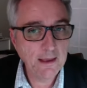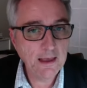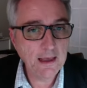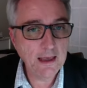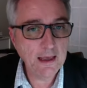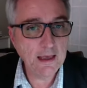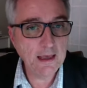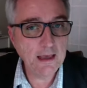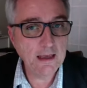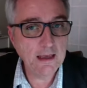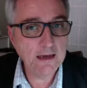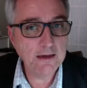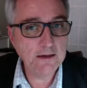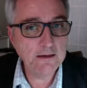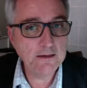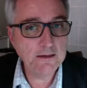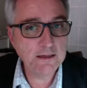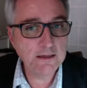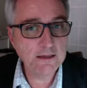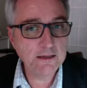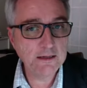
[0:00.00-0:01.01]

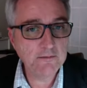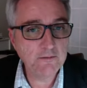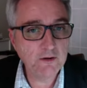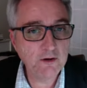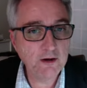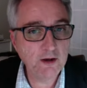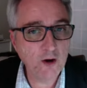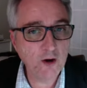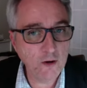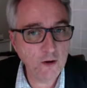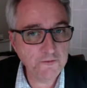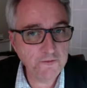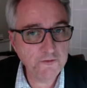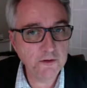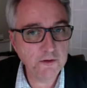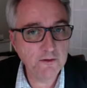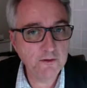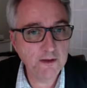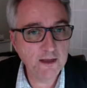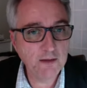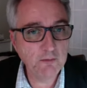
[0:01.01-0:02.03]
And very
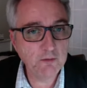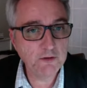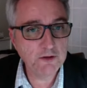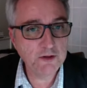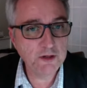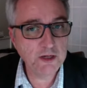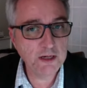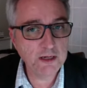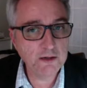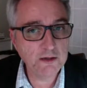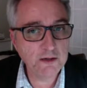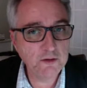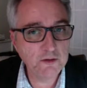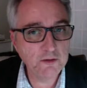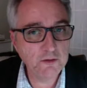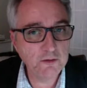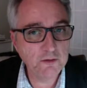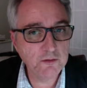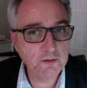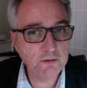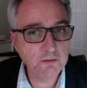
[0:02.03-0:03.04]
often they will seek
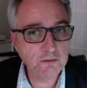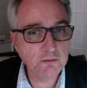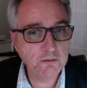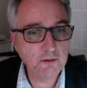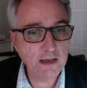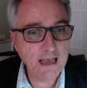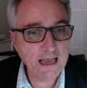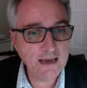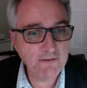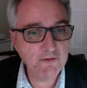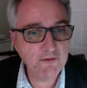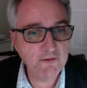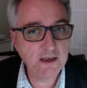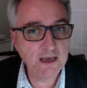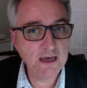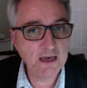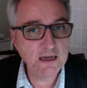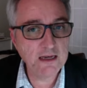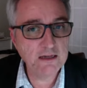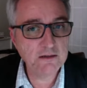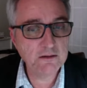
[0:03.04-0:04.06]
to
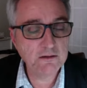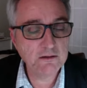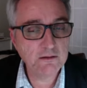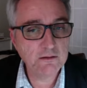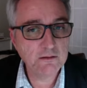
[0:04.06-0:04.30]
advocate